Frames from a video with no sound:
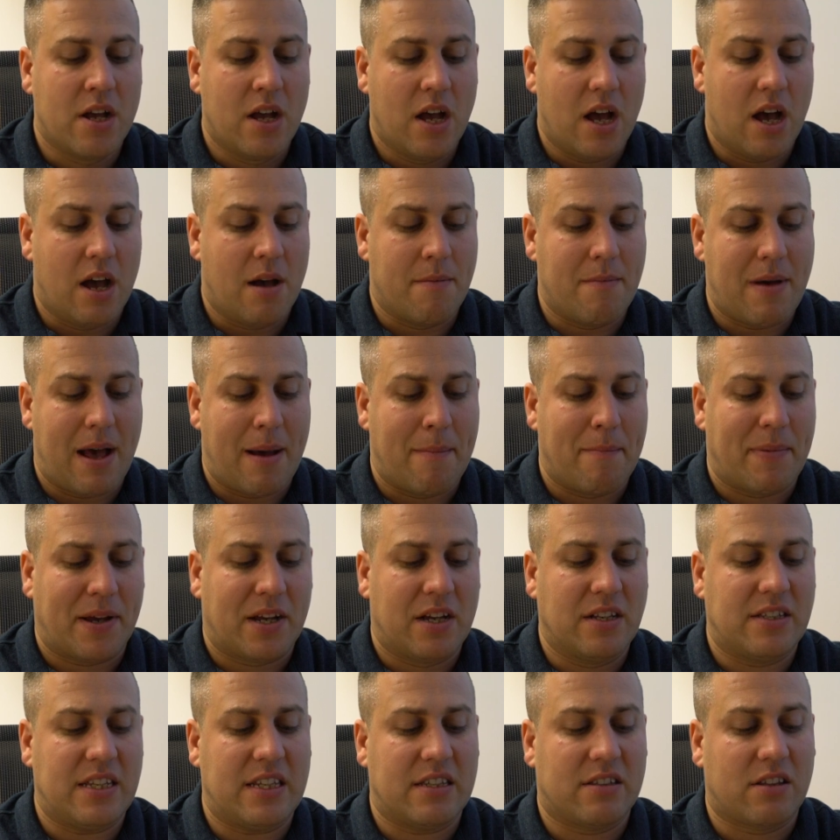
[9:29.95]
And
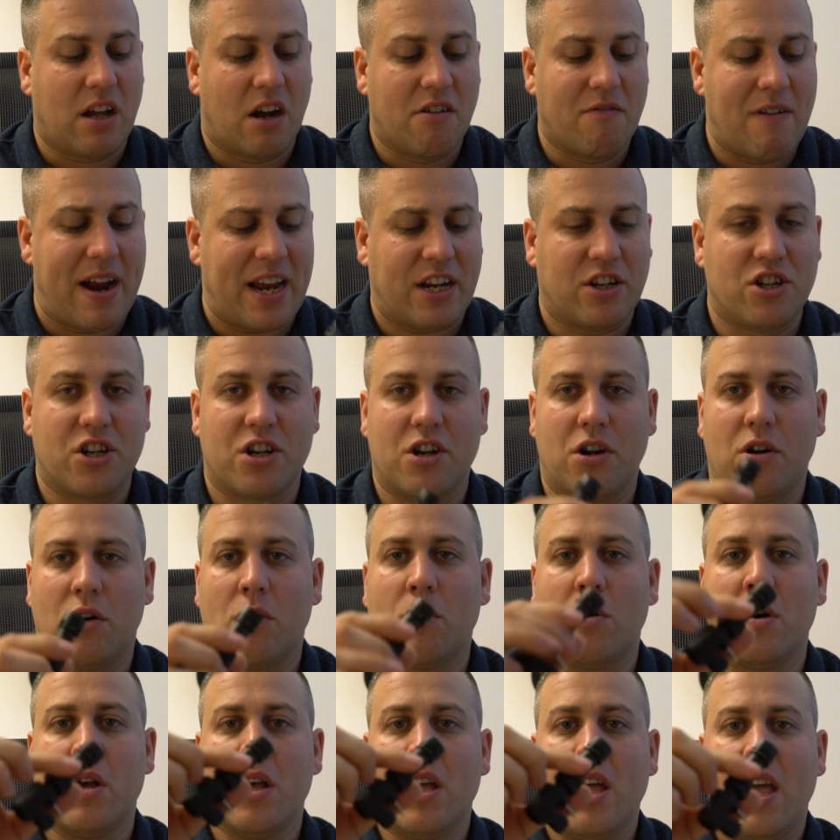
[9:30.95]
because it's
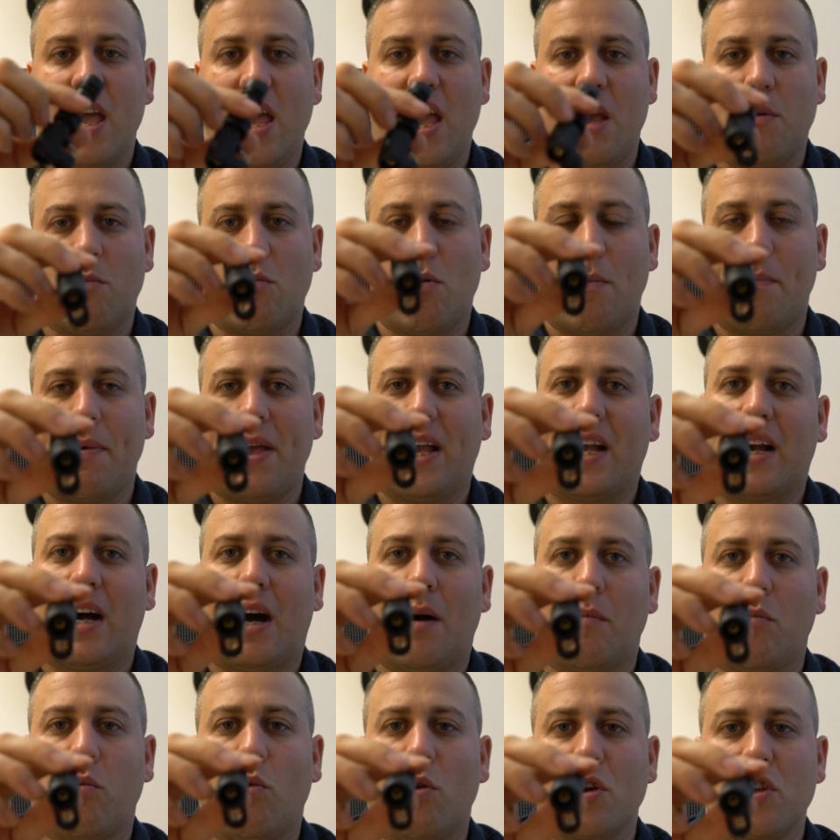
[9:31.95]
directional, it will pick
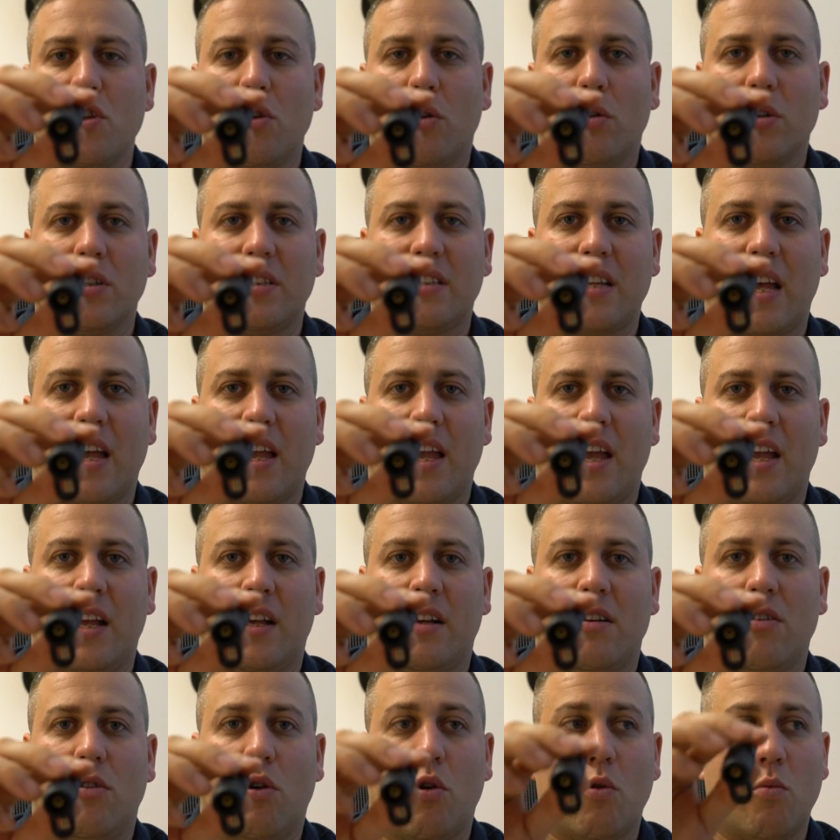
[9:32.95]
up what you're
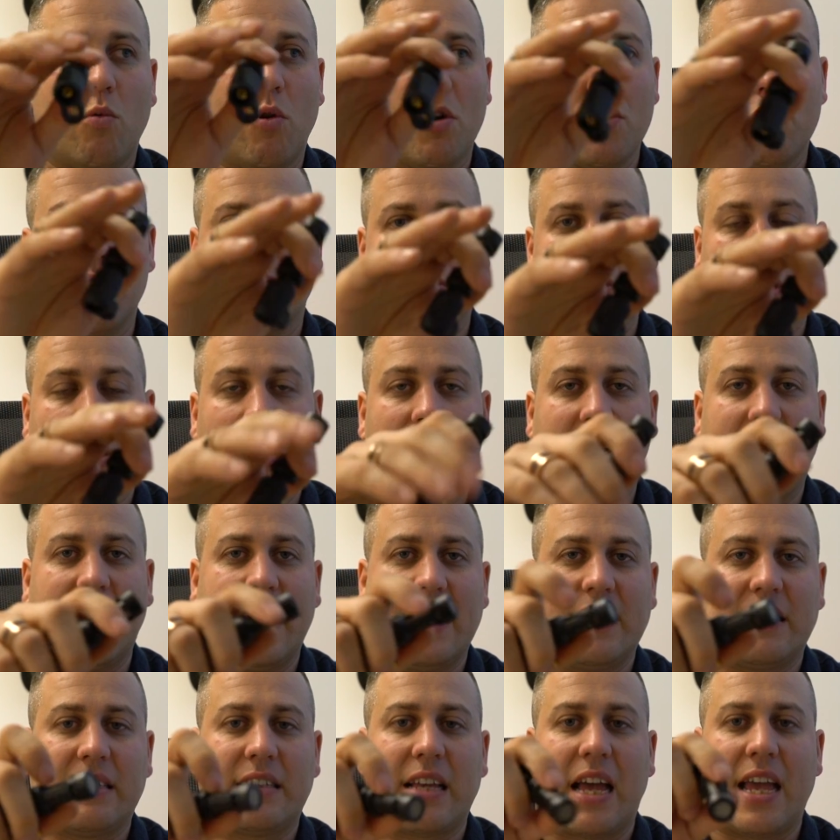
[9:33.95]
saying or what your target
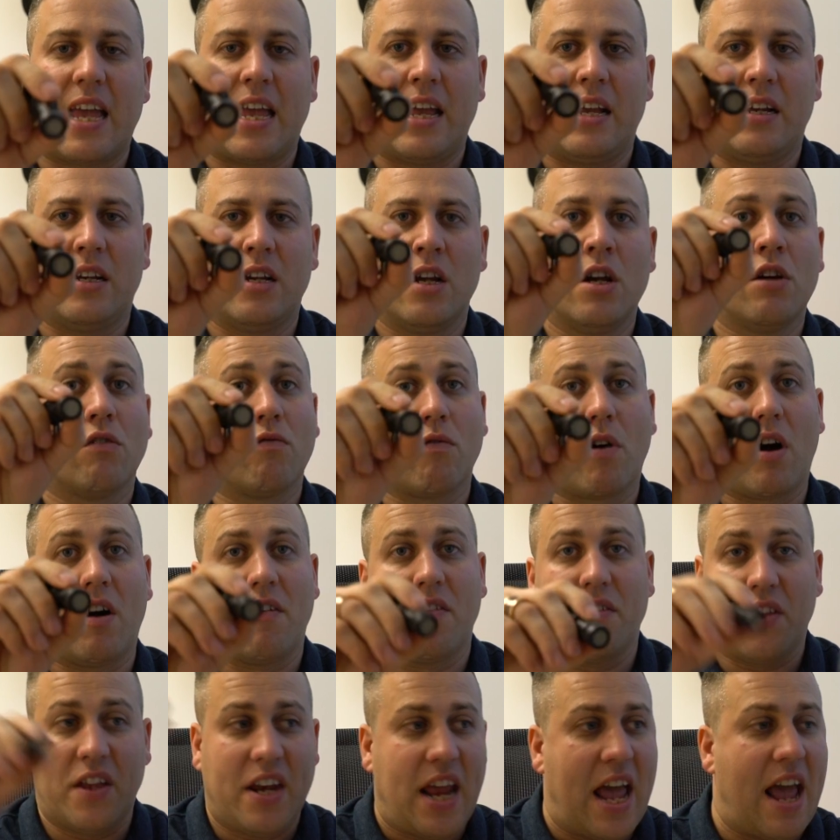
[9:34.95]
is saying
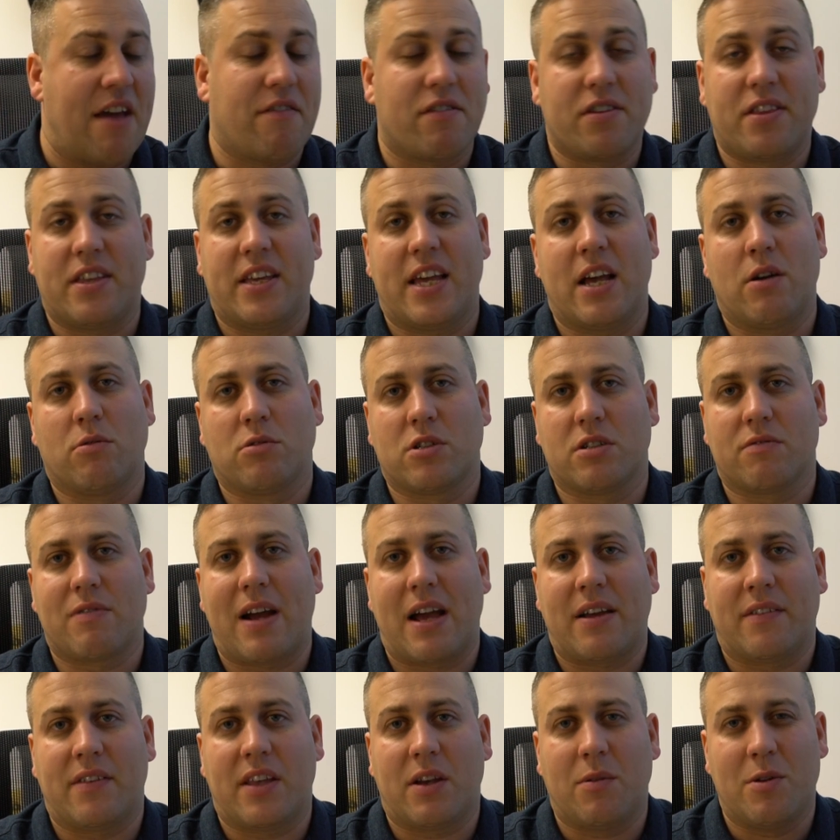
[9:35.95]
rather than everything else
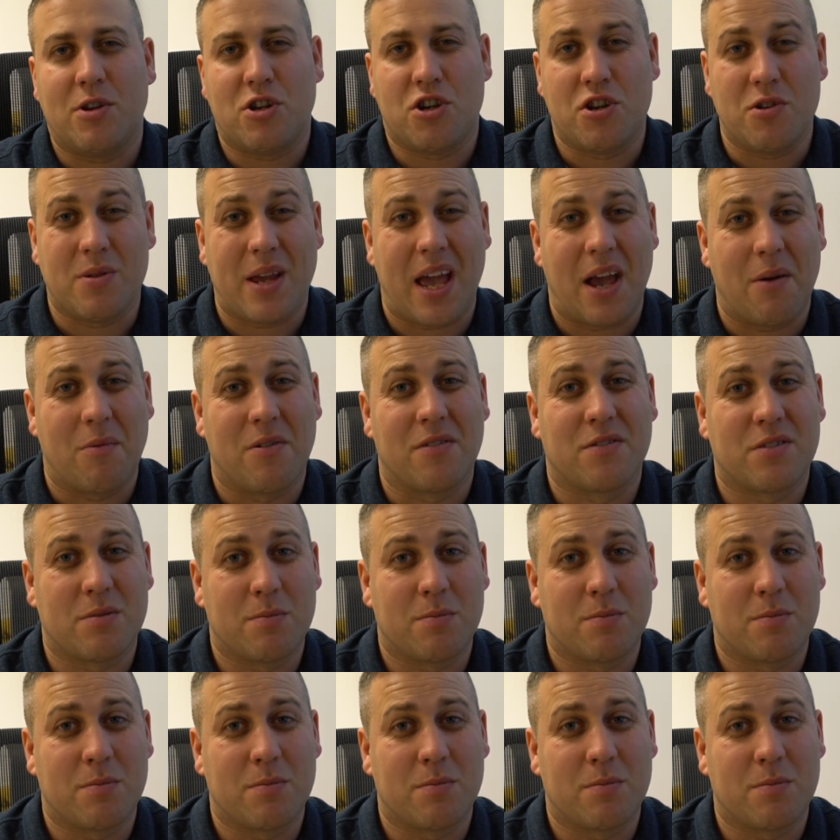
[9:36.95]
around it, which you get with